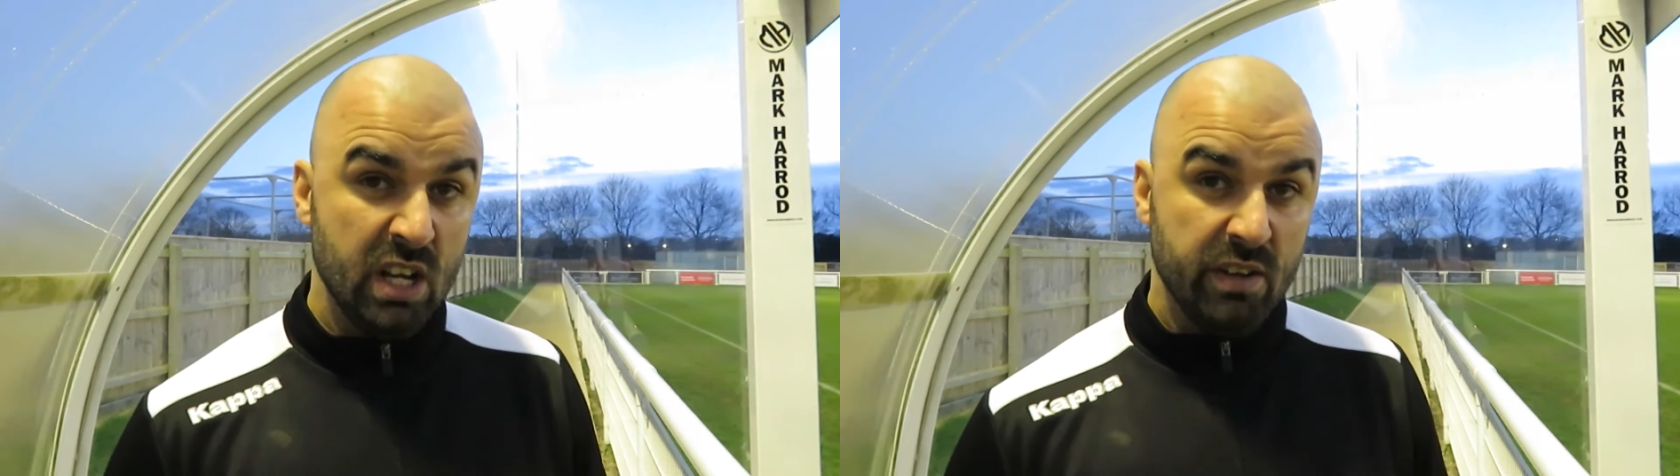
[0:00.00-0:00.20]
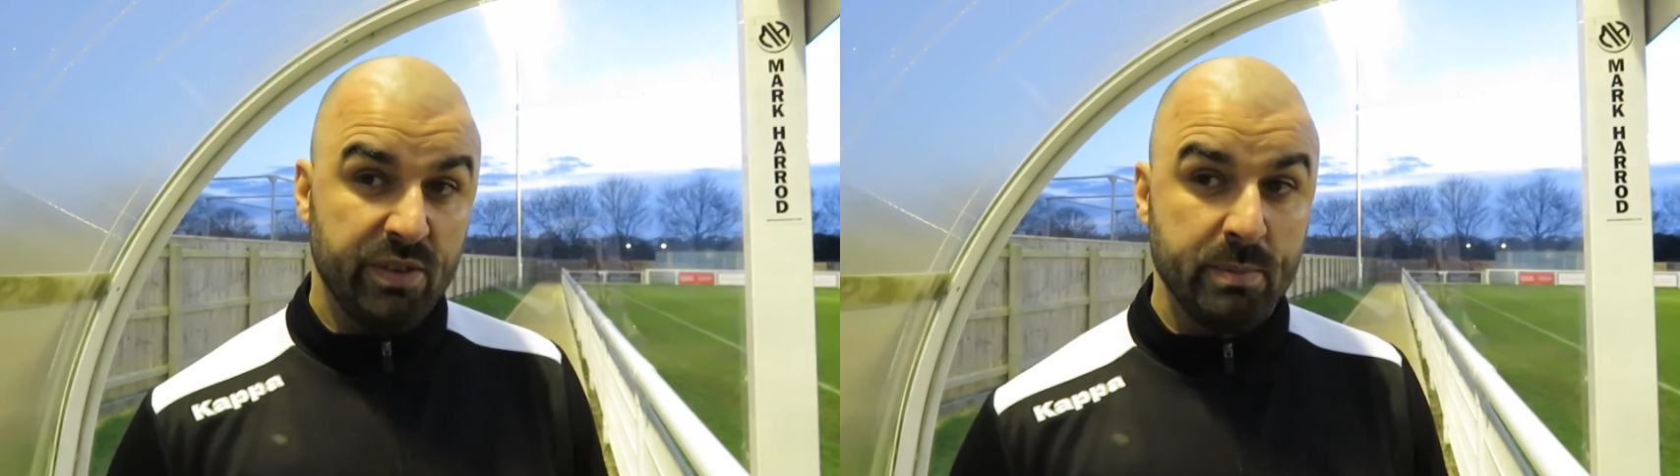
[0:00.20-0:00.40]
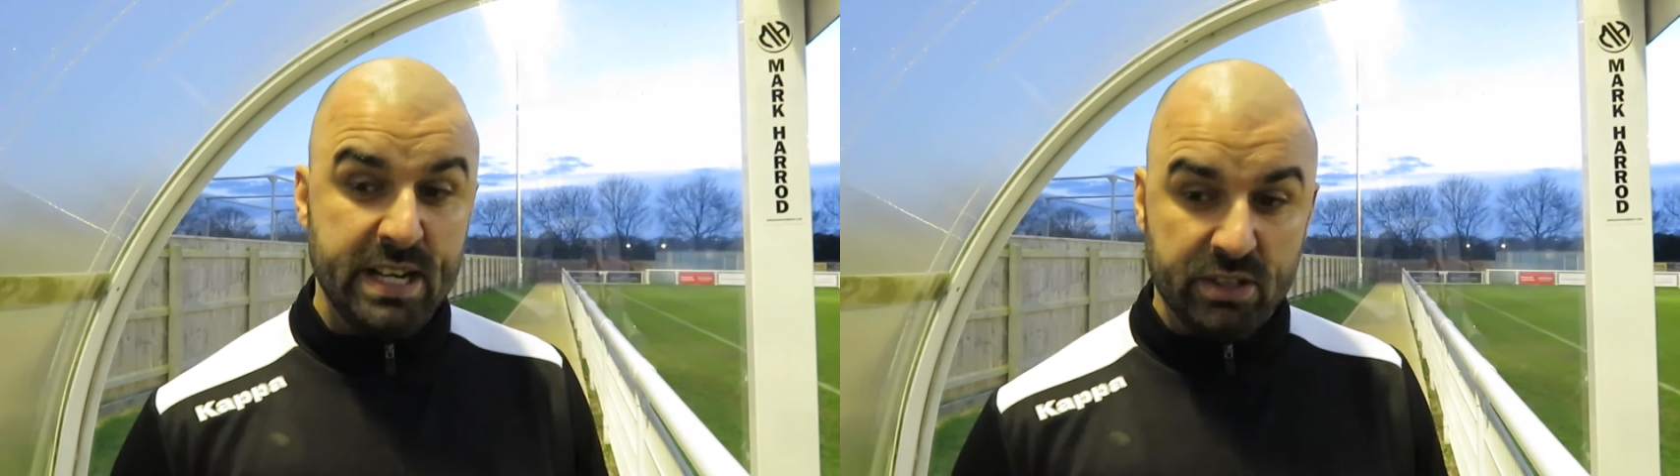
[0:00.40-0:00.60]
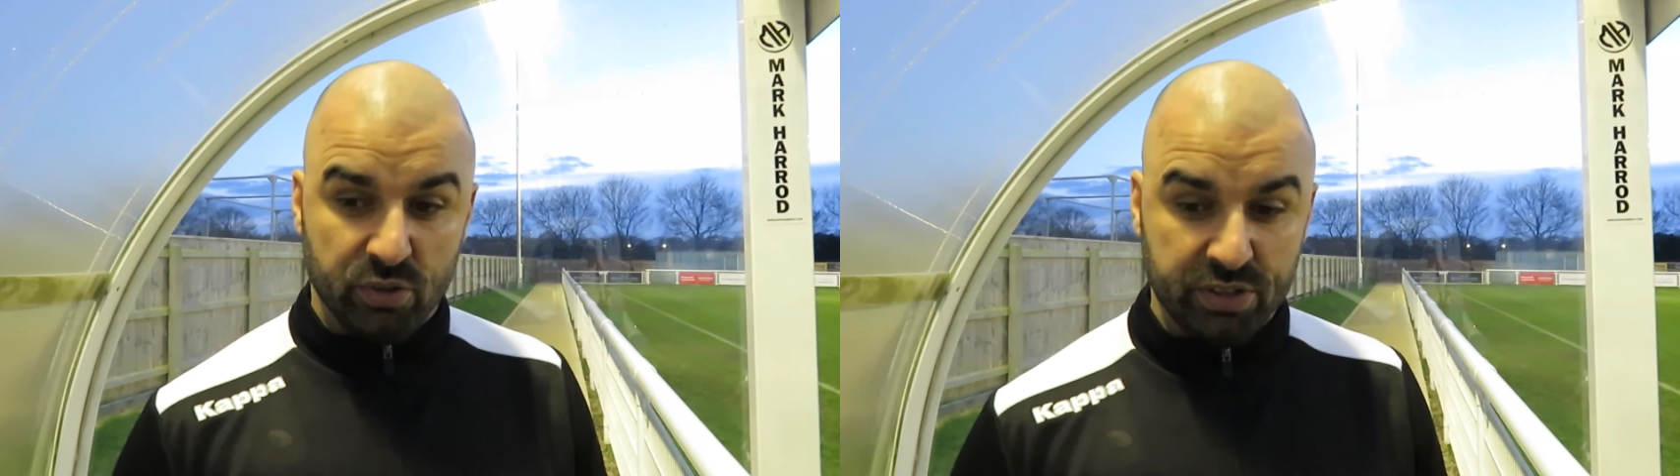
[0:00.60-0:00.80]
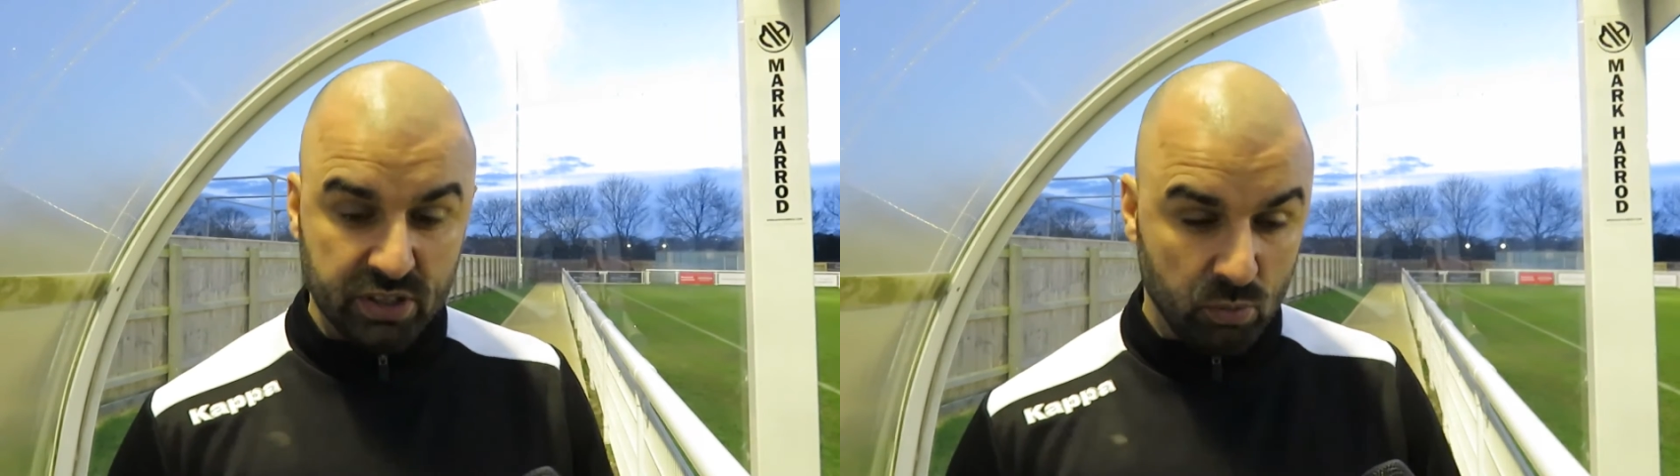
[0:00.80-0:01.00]
for me,
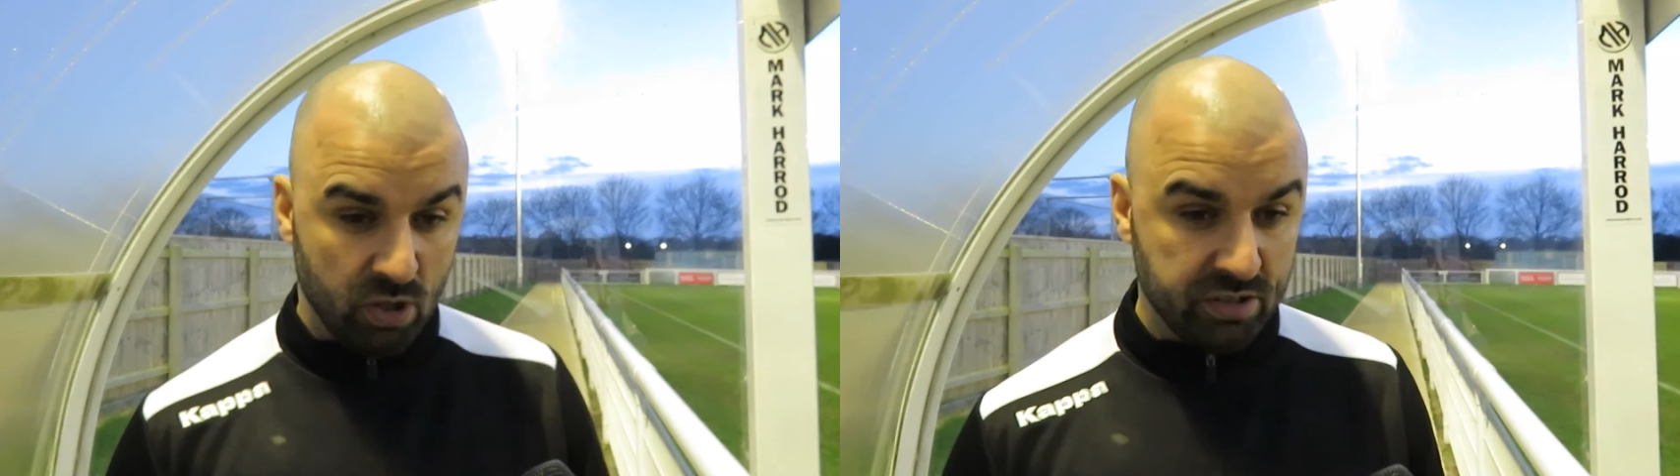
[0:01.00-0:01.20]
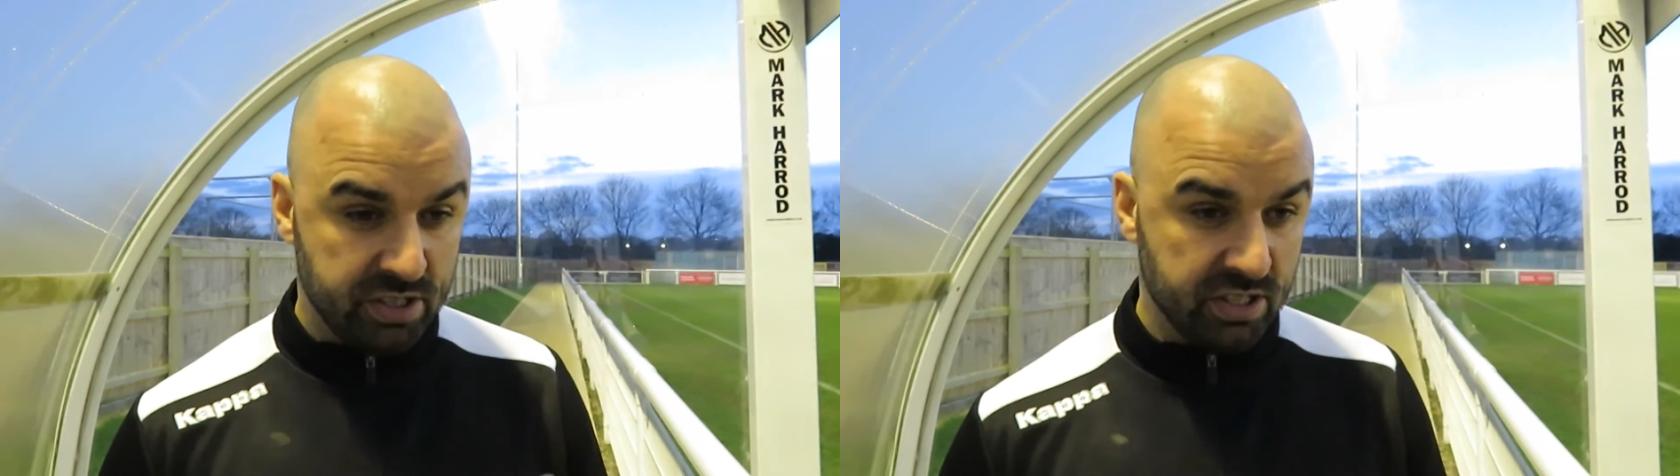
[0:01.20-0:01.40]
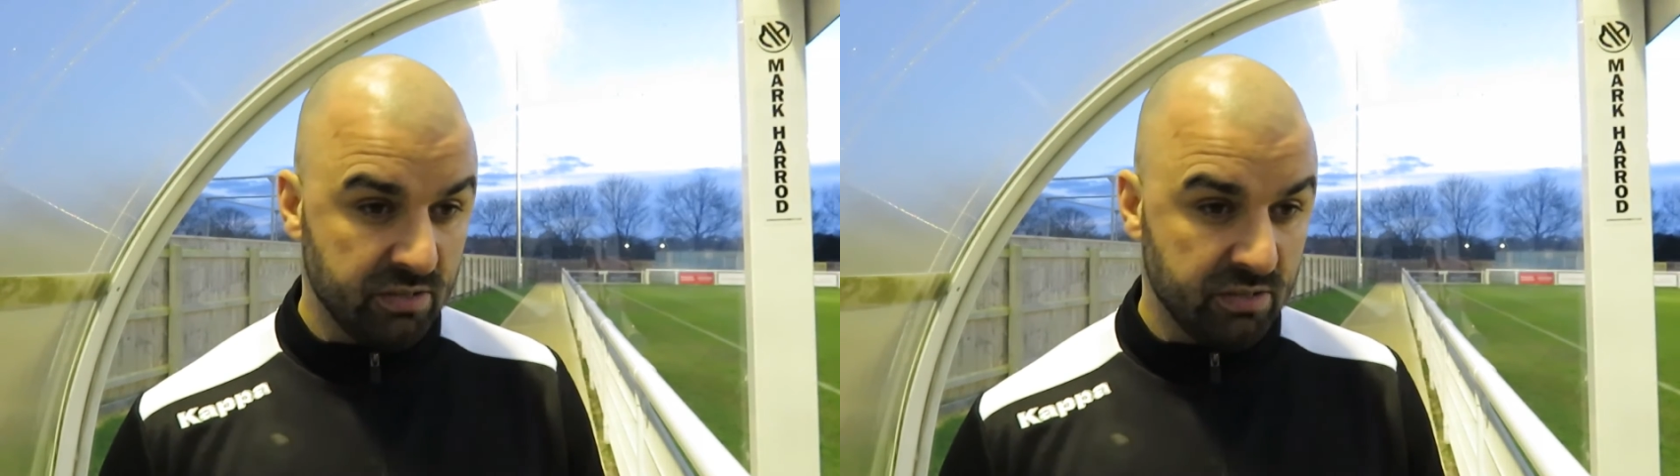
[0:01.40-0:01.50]
nothing that warranted